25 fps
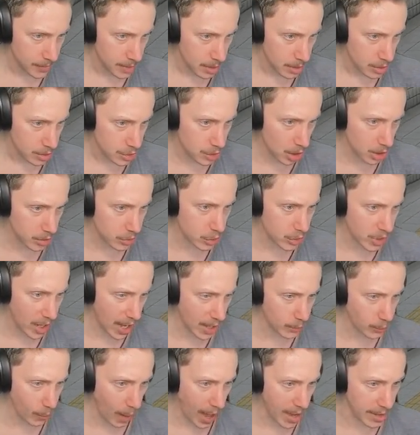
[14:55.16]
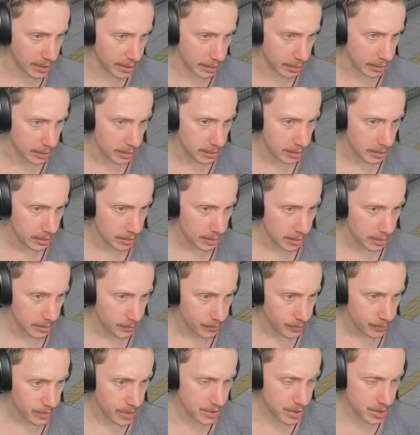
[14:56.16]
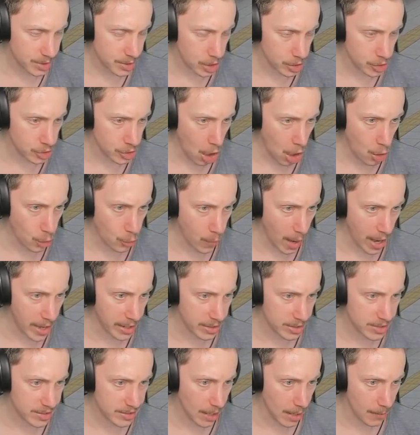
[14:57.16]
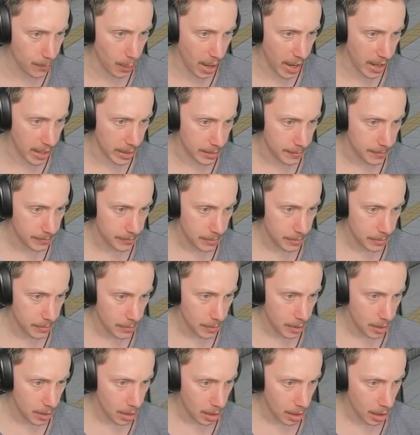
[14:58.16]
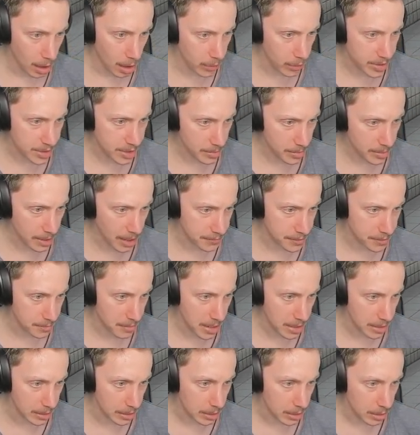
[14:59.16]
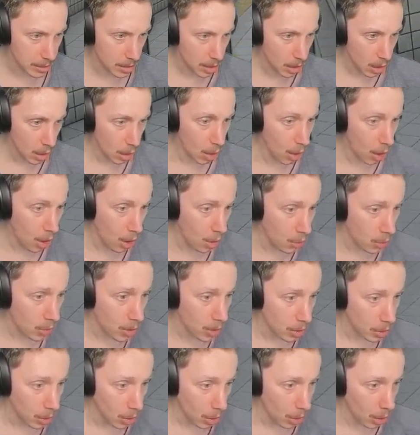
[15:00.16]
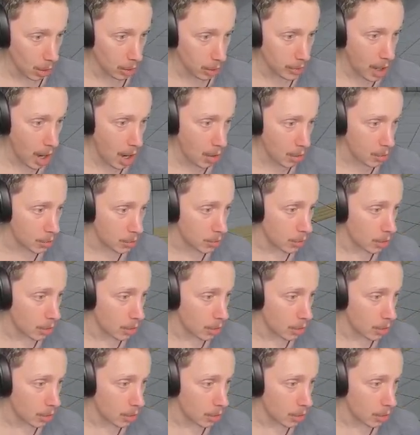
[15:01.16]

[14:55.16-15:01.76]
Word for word: Sir, you can't run! This is a no-running subway! Oh, he's coming after me. Oh, oh no.